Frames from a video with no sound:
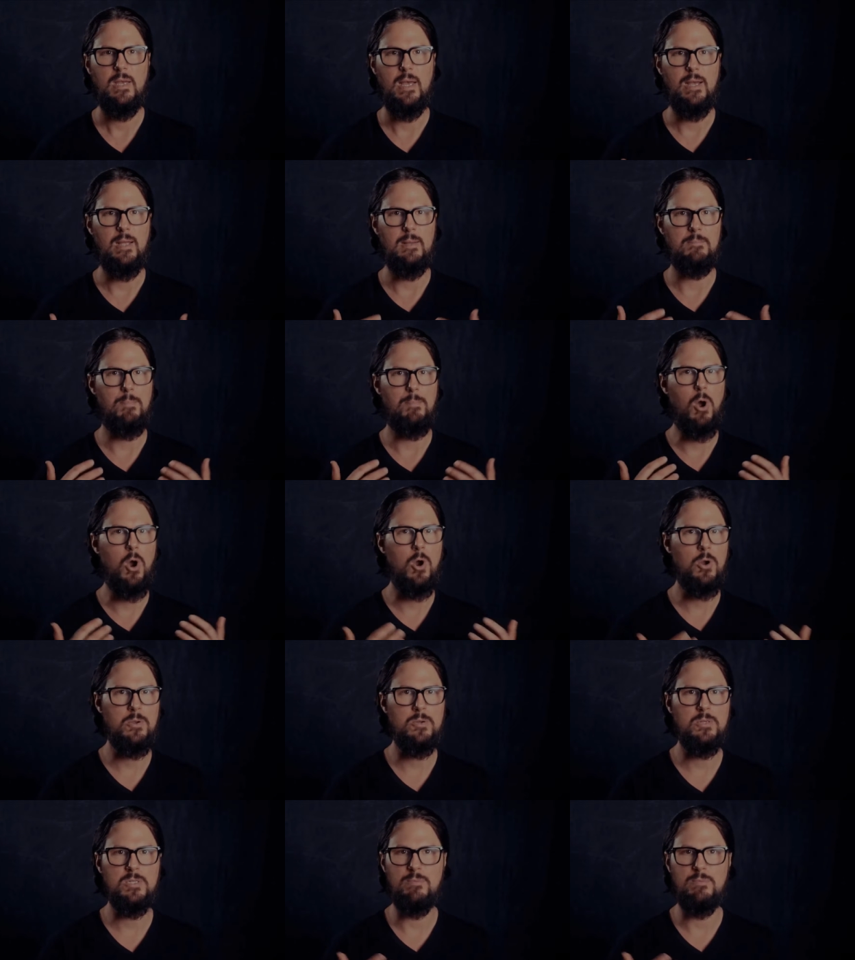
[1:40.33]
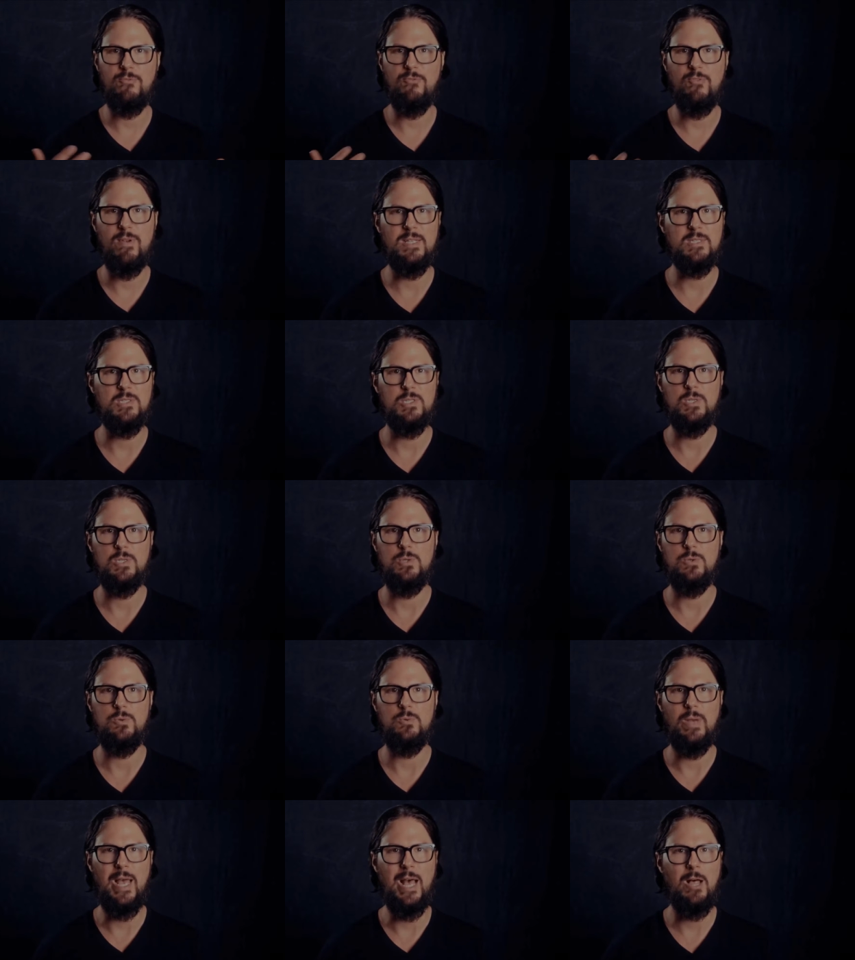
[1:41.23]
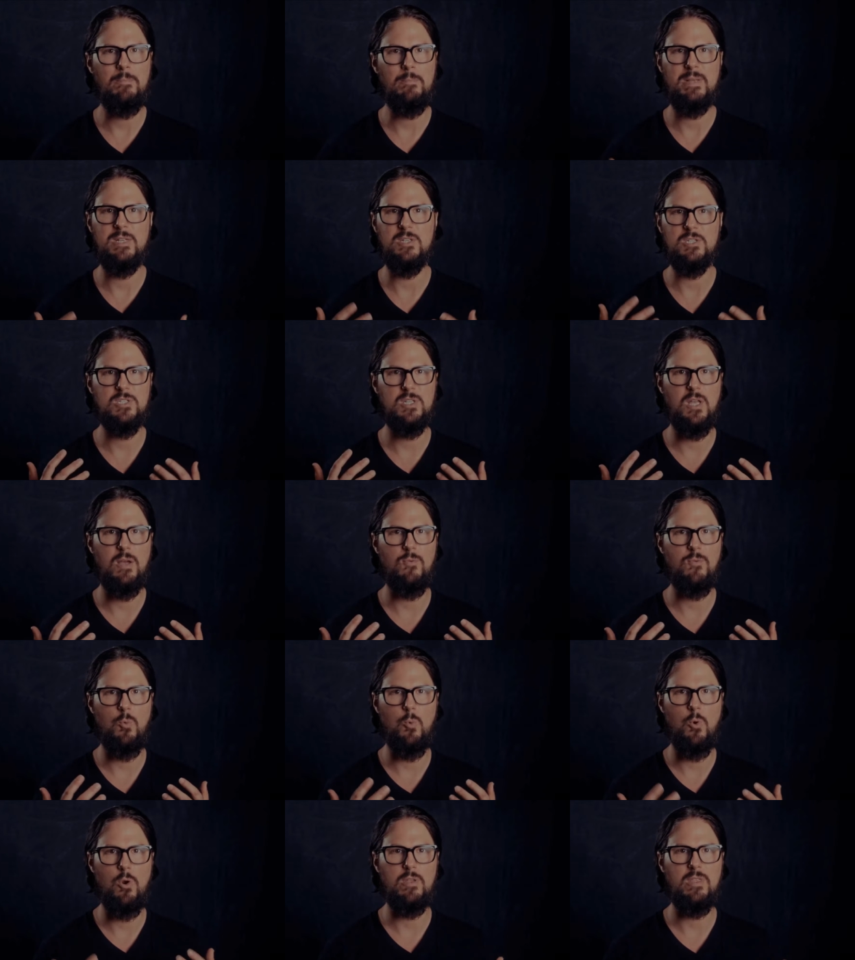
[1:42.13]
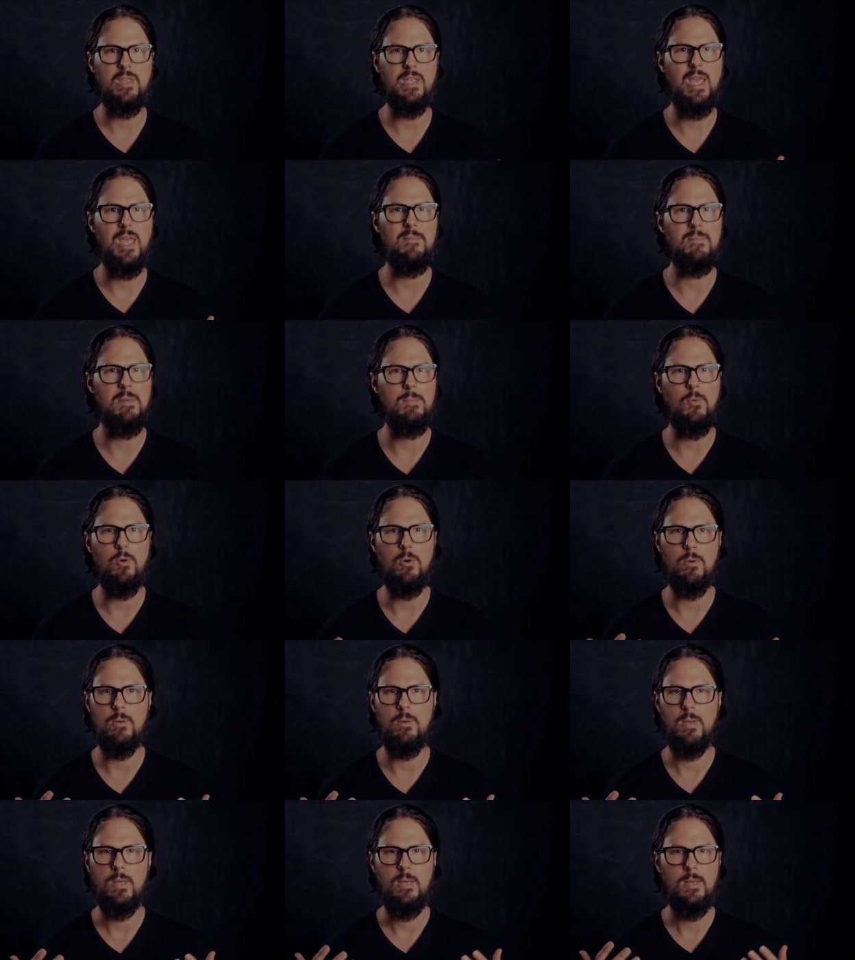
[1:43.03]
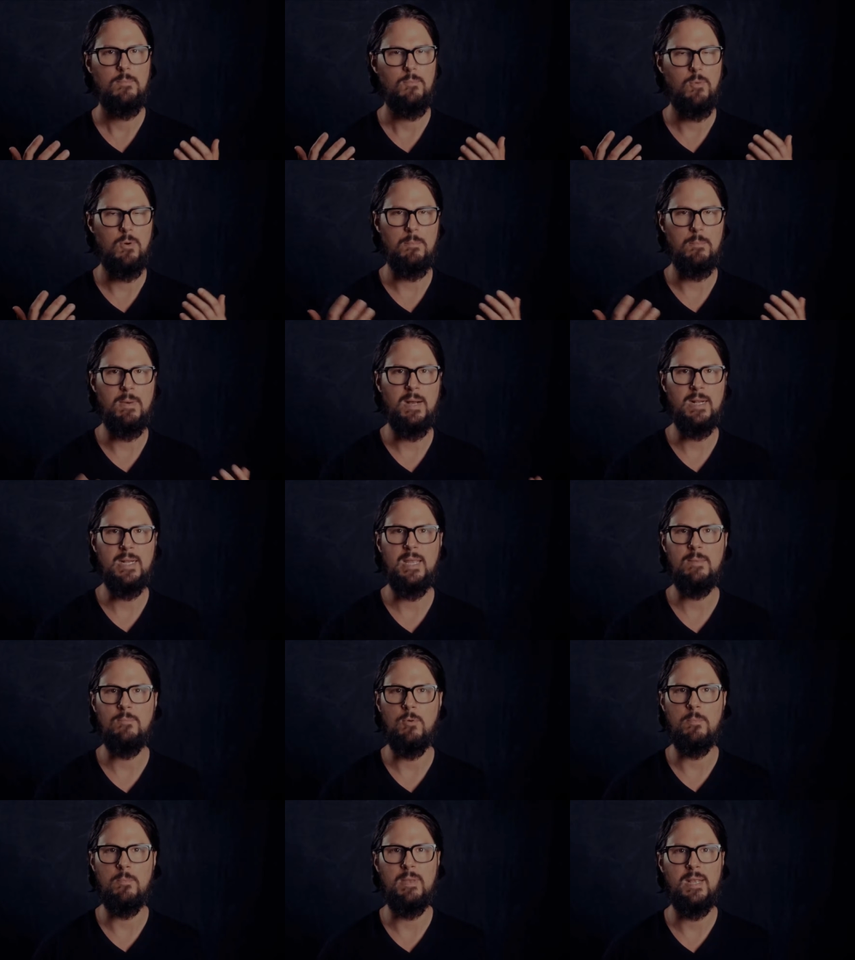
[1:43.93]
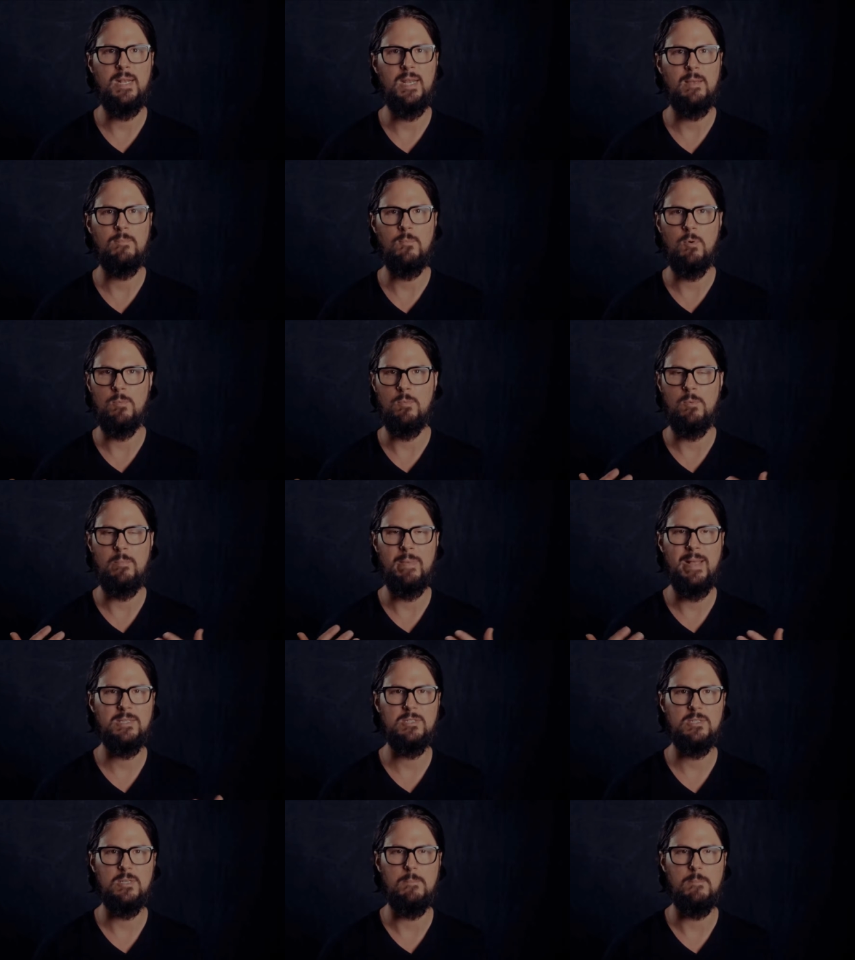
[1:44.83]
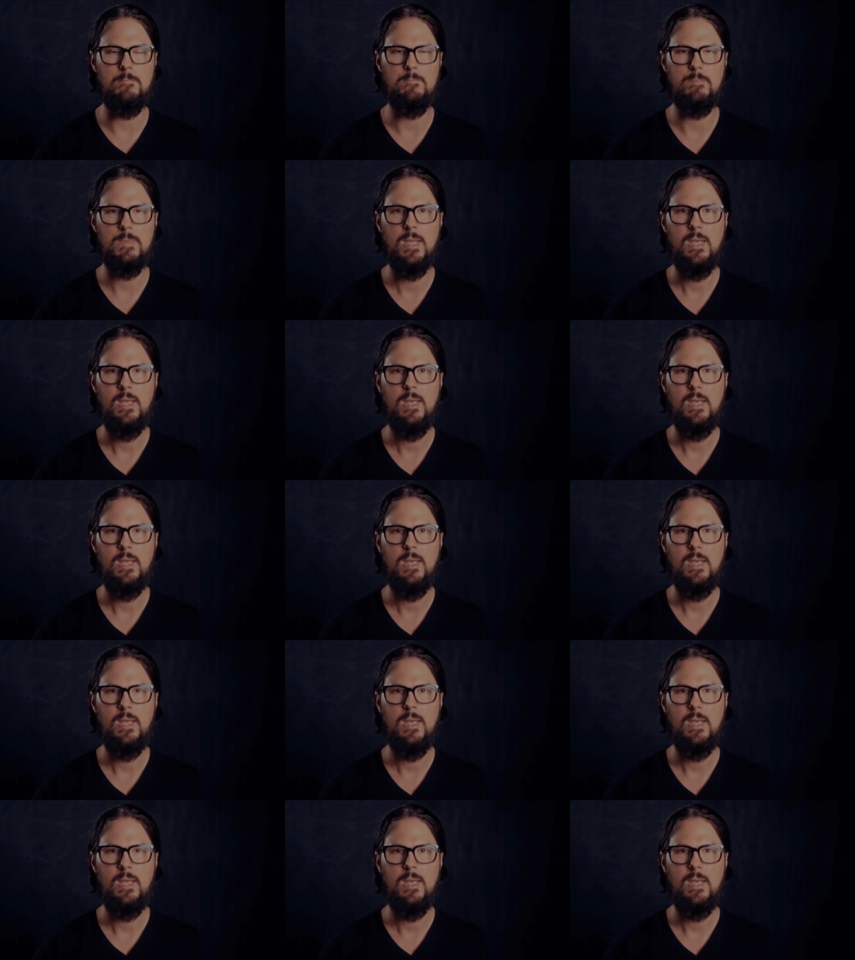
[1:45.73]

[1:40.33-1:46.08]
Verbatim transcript: uh, and partners and friends who helped me discover work that gave me more, more money, more meaning, and more momentum.